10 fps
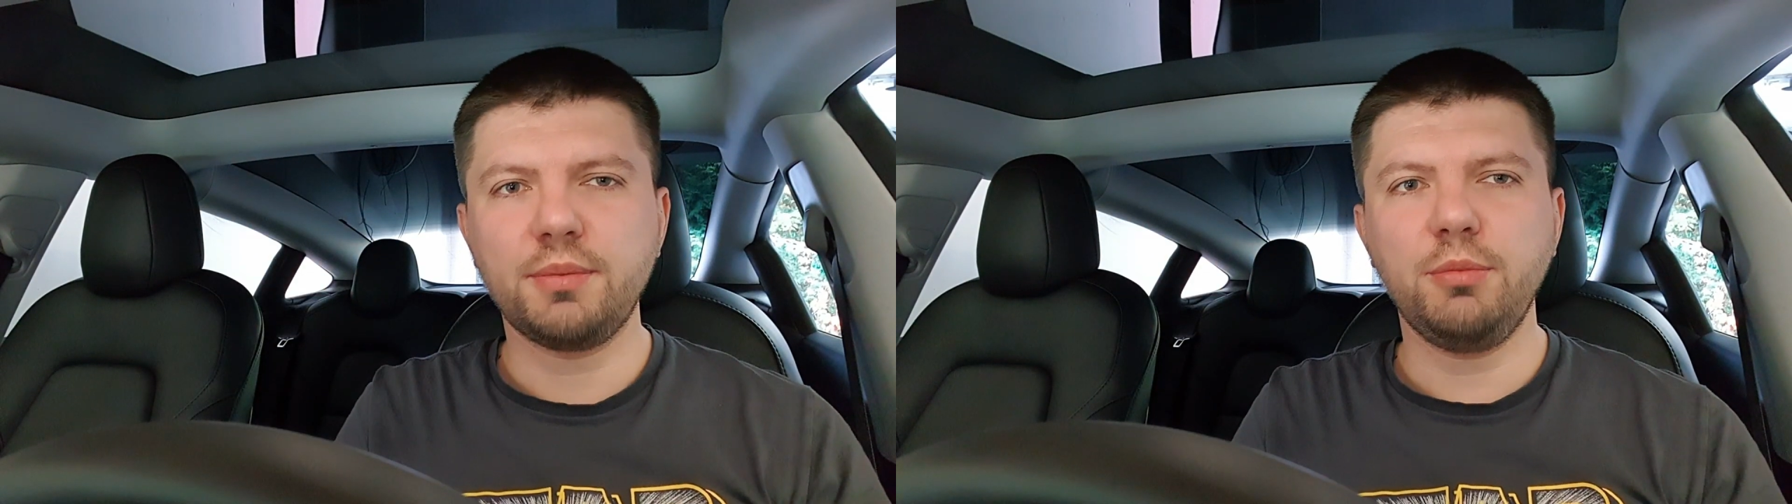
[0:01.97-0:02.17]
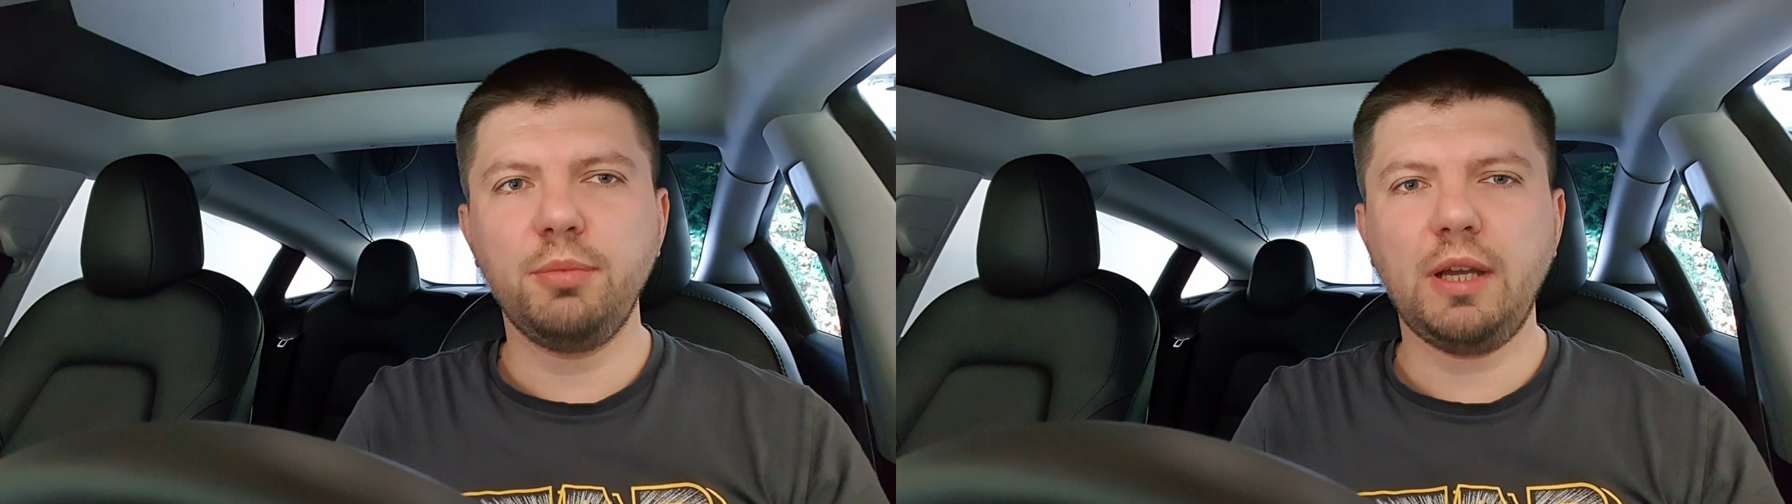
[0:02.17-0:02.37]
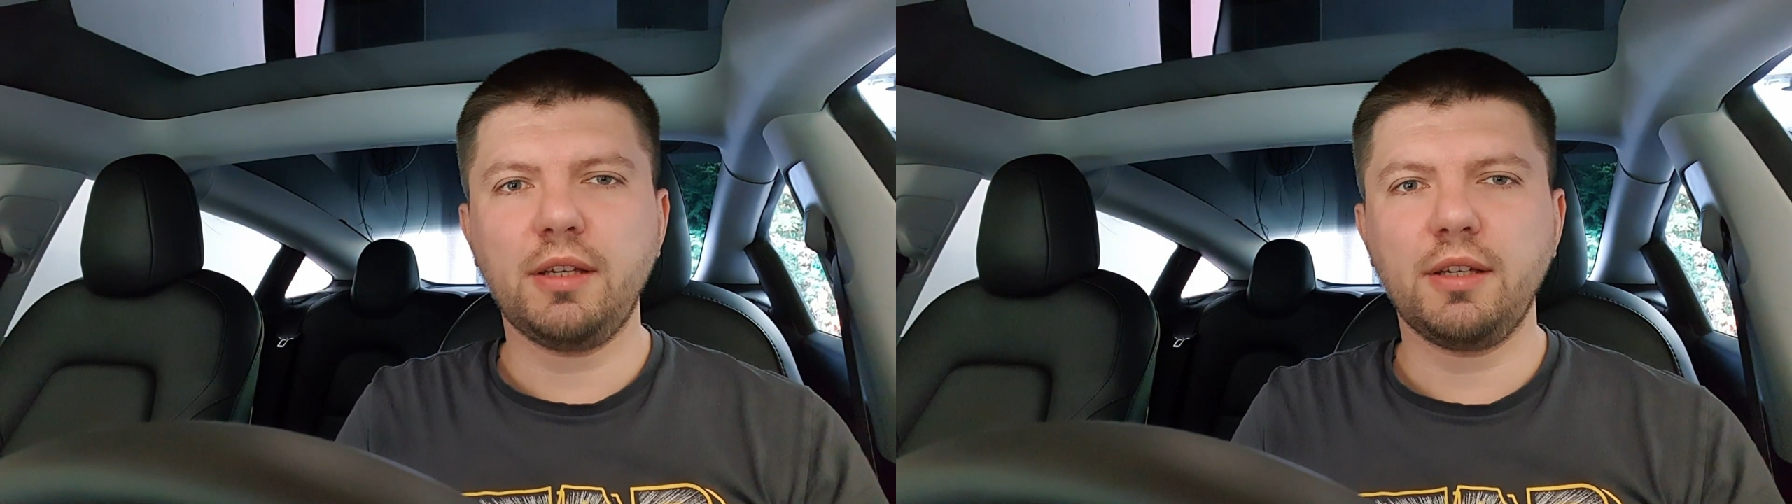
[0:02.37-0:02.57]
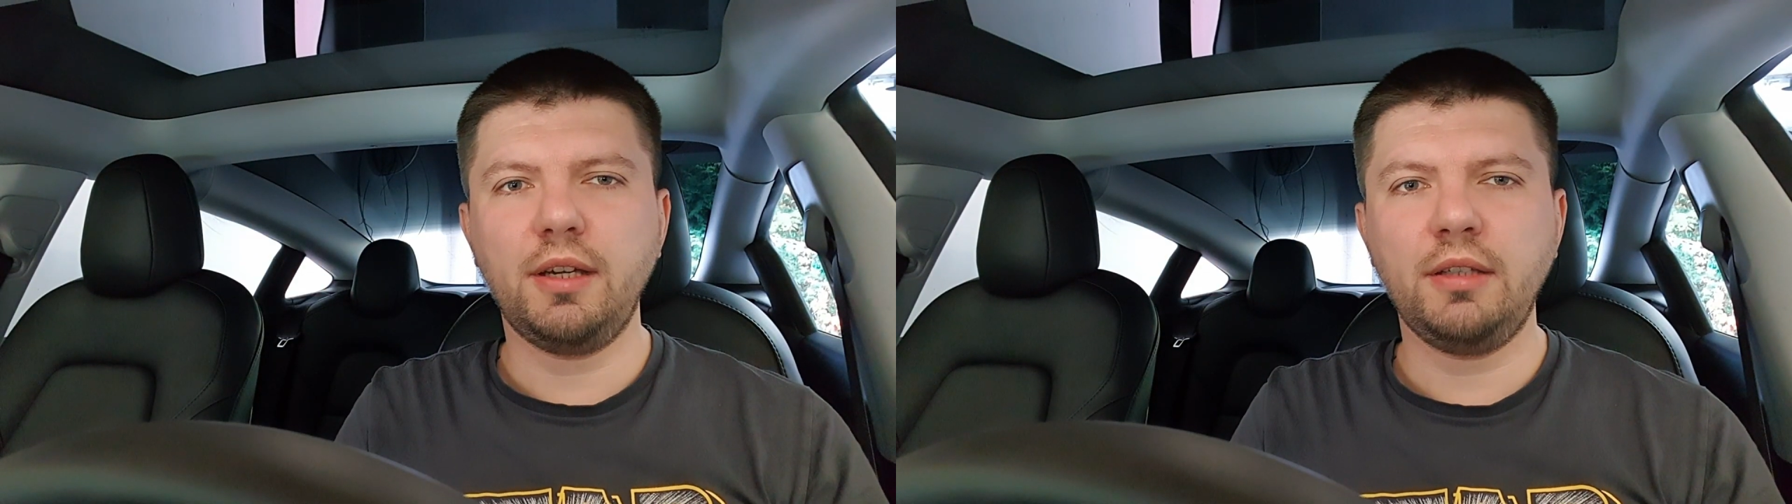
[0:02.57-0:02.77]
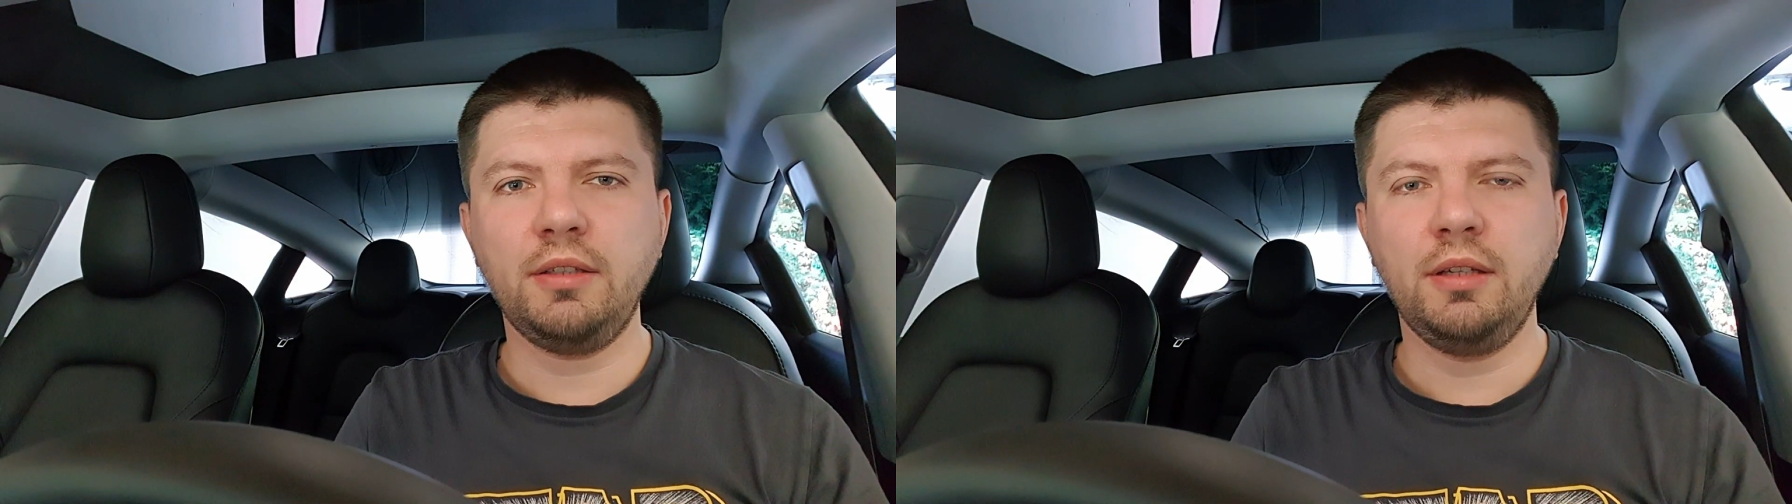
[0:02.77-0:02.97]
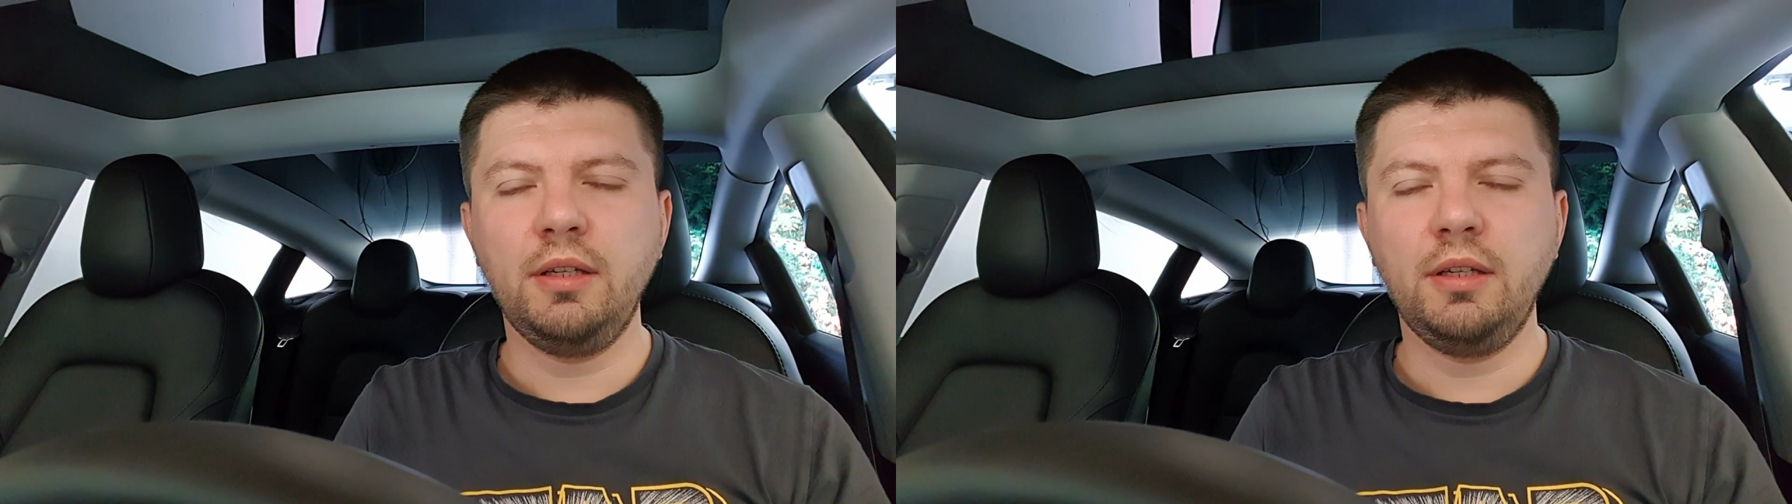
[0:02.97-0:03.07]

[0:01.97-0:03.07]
me back again.